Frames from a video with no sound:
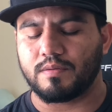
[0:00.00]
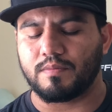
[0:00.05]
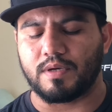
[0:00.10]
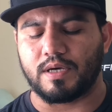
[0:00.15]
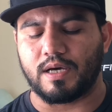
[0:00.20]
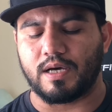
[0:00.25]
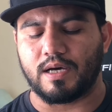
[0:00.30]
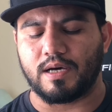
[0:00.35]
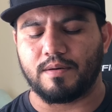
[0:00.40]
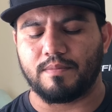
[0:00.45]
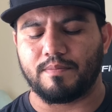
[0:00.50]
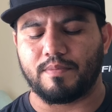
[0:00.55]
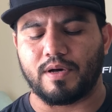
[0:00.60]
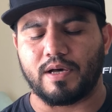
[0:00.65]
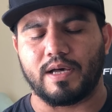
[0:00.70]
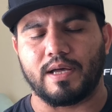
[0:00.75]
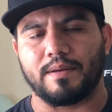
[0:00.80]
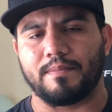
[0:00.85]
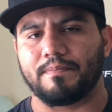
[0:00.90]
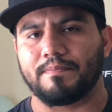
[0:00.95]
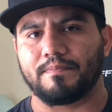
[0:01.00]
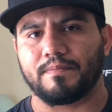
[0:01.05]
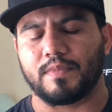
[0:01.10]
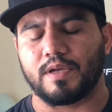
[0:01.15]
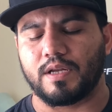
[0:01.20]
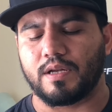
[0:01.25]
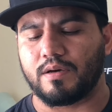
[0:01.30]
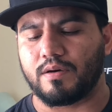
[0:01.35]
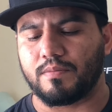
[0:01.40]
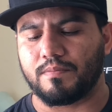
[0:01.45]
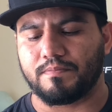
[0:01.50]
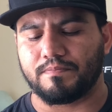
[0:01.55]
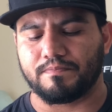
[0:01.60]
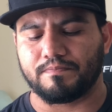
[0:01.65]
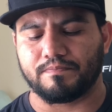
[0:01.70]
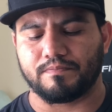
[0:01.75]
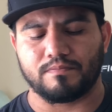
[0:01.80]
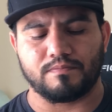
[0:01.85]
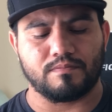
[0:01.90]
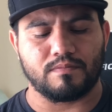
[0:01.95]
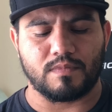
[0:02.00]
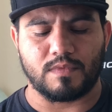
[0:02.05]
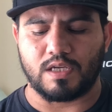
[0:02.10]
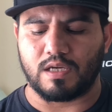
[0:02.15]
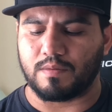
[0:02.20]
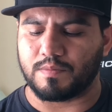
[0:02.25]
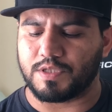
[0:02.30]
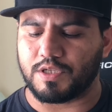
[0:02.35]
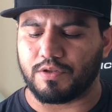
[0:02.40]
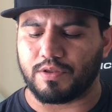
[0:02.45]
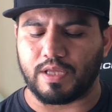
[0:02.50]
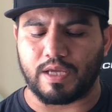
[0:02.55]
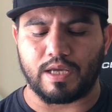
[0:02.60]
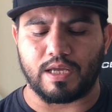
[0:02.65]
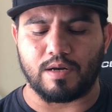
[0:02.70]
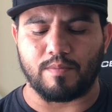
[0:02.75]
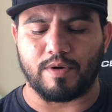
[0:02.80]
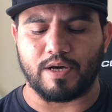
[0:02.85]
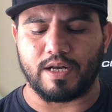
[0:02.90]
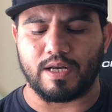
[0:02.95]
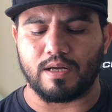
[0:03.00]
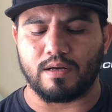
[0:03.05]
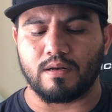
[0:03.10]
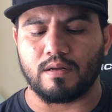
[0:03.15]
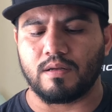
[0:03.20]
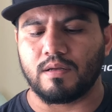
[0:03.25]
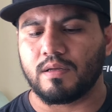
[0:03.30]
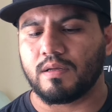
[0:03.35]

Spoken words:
but you know, I'm still thinking about it.